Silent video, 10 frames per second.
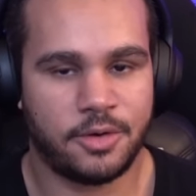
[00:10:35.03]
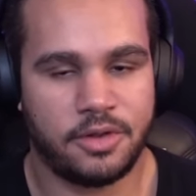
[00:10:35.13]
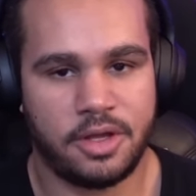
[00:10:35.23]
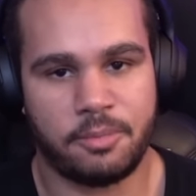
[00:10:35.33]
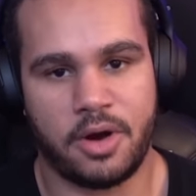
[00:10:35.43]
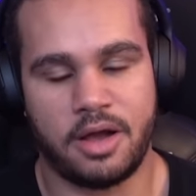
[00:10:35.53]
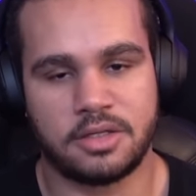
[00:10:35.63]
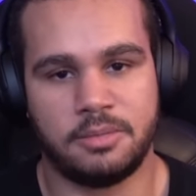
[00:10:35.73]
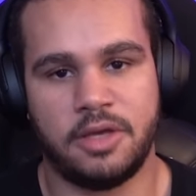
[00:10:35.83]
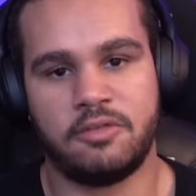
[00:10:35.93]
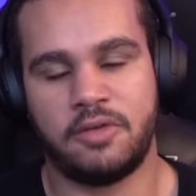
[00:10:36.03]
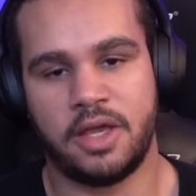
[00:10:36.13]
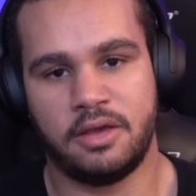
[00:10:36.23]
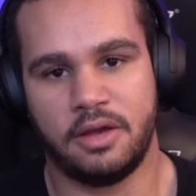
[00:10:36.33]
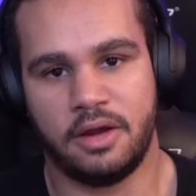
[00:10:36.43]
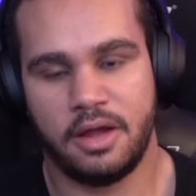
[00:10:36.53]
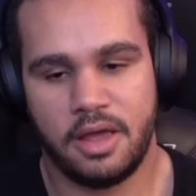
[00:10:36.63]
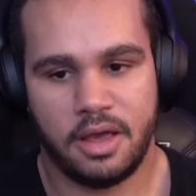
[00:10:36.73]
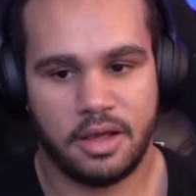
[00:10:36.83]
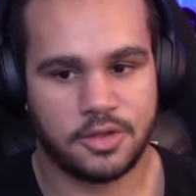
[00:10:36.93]
accurately approximate
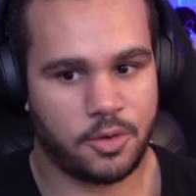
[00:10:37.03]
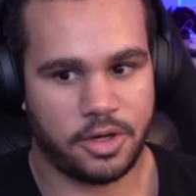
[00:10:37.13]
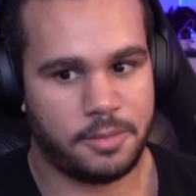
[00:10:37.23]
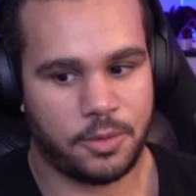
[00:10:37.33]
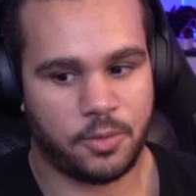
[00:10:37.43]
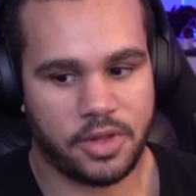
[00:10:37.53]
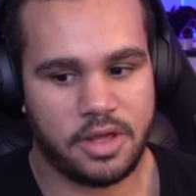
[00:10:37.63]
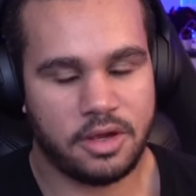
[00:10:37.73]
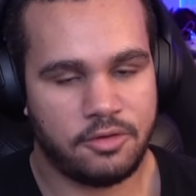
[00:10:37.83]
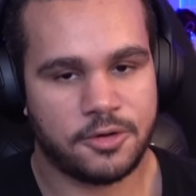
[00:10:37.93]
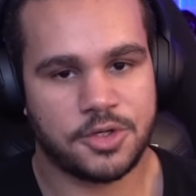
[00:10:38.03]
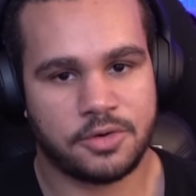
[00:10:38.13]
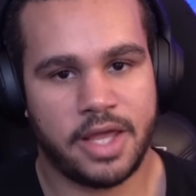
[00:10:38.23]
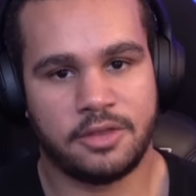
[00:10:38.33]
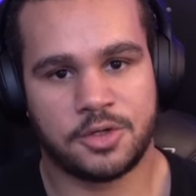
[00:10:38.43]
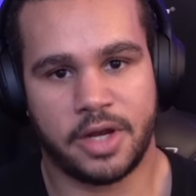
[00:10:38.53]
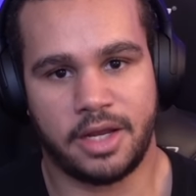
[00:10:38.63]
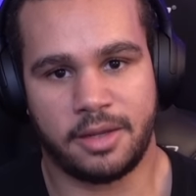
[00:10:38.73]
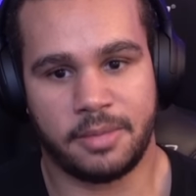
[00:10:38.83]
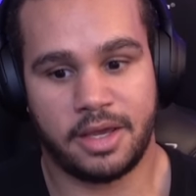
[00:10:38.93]
failure, it's going to be really good for strength
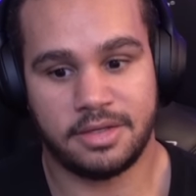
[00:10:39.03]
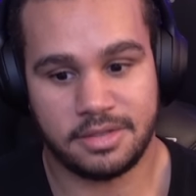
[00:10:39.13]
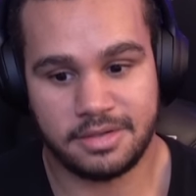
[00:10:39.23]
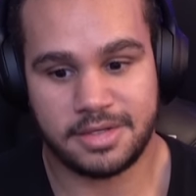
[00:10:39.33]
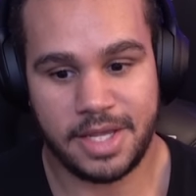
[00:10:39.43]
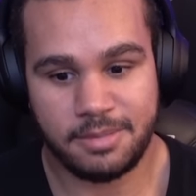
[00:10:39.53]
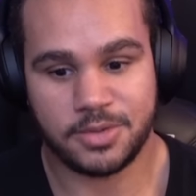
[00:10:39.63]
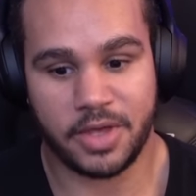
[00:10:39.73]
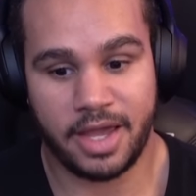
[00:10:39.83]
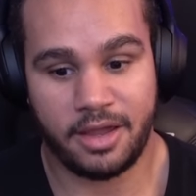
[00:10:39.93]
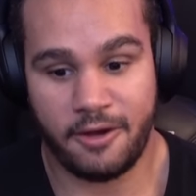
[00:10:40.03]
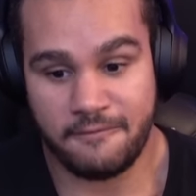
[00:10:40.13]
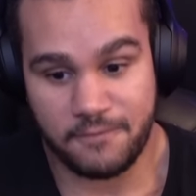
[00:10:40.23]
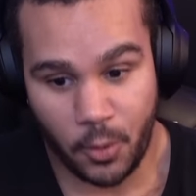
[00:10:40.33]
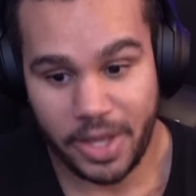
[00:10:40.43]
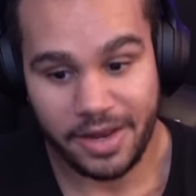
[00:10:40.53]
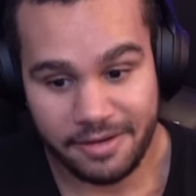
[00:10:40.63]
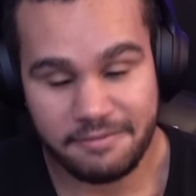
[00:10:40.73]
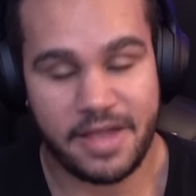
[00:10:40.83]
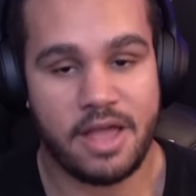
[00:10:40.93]
training because it seems like
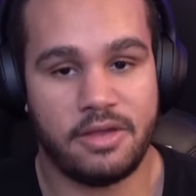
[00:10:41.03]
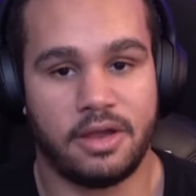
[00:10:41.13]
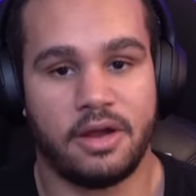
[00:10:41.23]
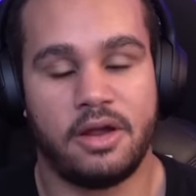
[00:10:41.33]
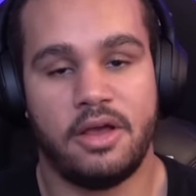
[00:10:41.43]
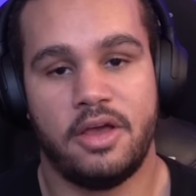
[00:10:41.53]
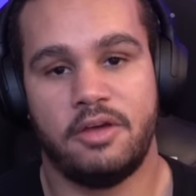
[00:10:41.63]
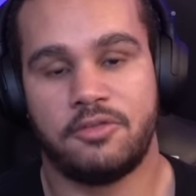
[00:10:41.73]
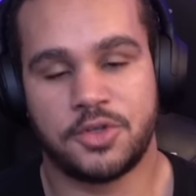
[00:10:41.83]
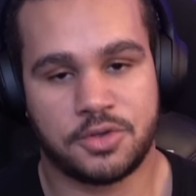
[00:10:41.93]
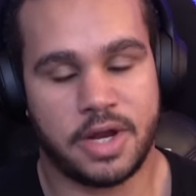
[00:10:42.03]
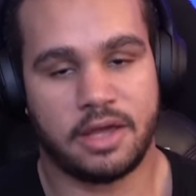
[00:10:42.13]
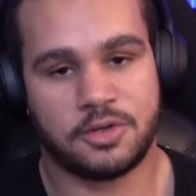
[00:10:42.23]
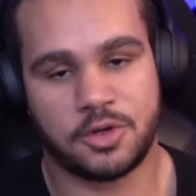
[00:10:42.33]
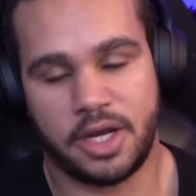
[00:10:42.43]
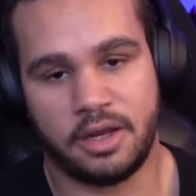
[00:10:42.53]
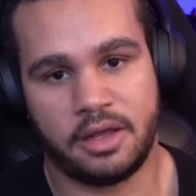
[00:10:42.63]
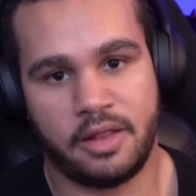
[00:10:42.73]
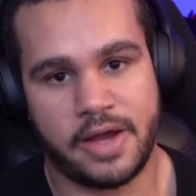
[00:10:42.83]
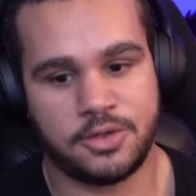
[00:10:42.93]
avoiding failure for strength
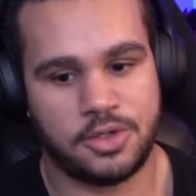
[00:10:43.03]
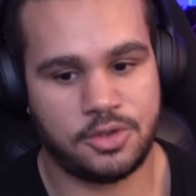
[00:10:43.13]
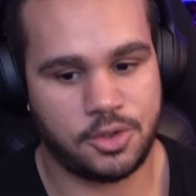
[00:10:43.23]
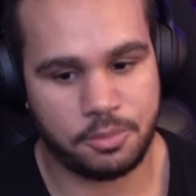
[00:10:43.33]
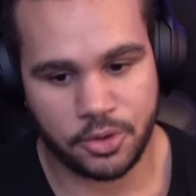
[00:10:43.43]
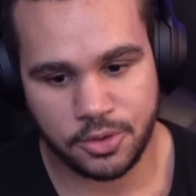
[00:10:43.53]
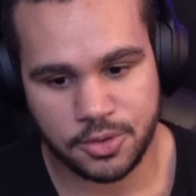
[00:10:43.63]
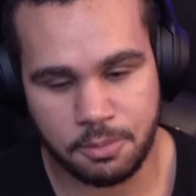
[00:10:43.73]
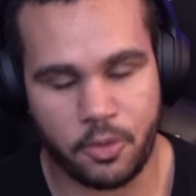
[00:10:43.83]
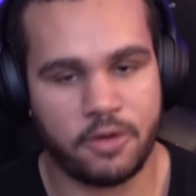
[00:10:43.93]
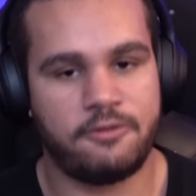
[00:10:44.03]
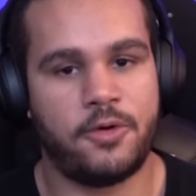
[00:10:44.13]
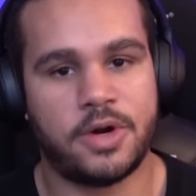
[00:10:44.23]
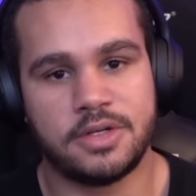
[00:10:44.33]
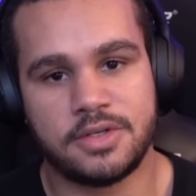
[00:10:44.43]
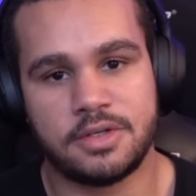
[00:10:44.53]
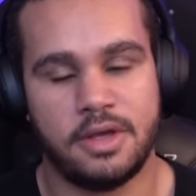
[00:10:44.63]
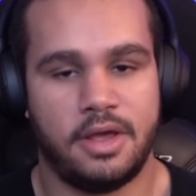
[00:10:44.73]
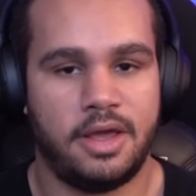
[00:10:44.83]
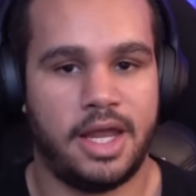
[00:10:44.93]
training allows you to produce more
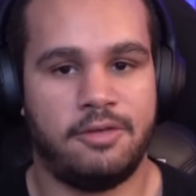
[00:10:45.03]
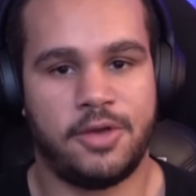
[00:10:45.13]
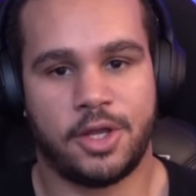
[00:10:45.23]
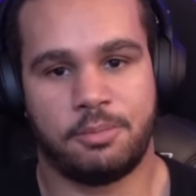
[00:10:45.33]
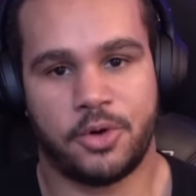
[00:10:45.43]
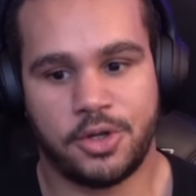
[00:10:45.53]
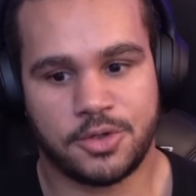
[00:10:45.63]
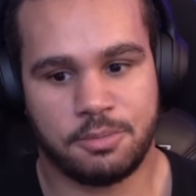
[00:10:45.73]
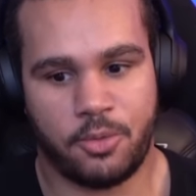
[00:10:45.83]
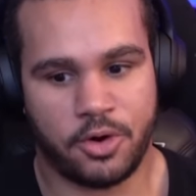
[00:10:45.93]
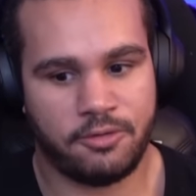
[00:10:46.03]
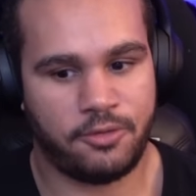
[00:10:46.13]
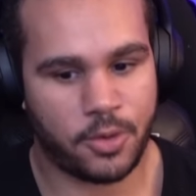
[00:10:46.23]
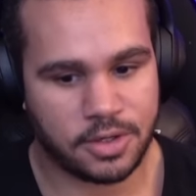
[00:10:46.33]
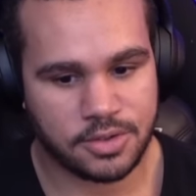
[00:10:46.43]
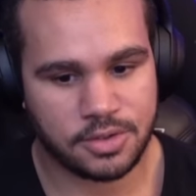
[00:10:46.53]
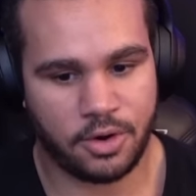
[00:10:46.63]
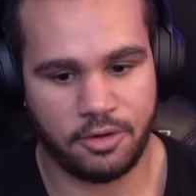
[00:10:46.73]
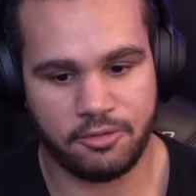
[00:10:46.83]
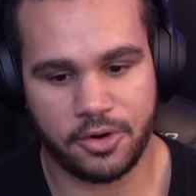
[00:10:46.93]
force. And if you can produce more
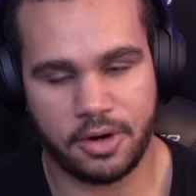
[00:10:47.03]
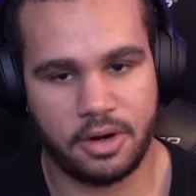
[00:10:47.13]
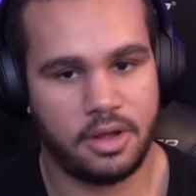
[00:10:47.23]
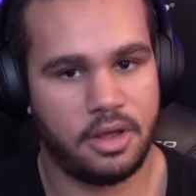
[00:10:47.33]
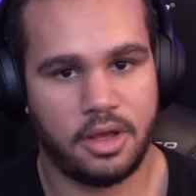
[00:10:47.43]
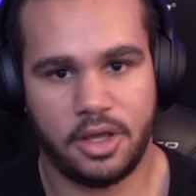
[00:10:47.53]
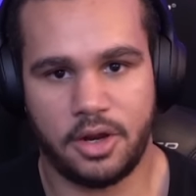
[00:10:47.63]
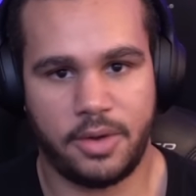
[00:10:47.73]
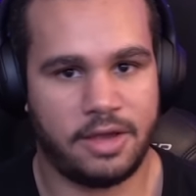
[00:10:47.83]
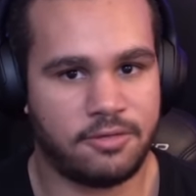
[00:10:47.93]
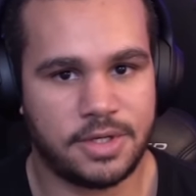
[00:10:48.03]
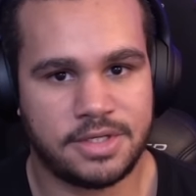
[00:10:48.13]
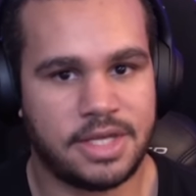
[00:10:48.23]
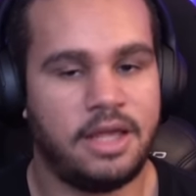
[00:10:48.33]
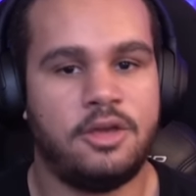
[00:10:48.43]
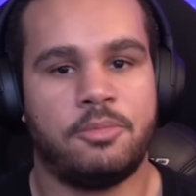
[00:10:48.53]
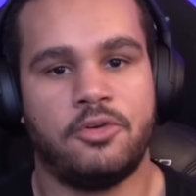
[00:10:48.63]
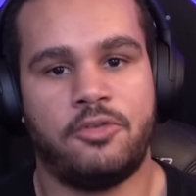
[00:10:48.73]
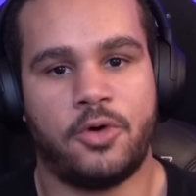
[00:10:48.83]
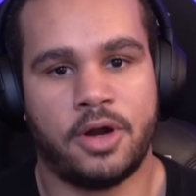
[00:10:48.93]
force over, you know, every set you
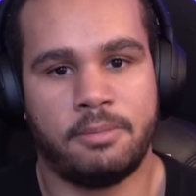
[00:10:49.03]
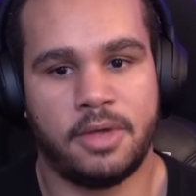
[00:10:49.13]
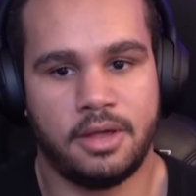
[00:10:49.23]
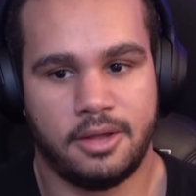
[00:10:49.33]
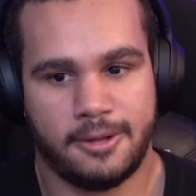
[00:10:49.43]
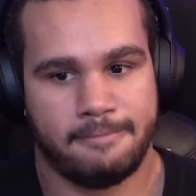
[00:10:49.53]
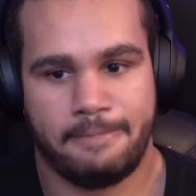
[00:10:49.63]
perform,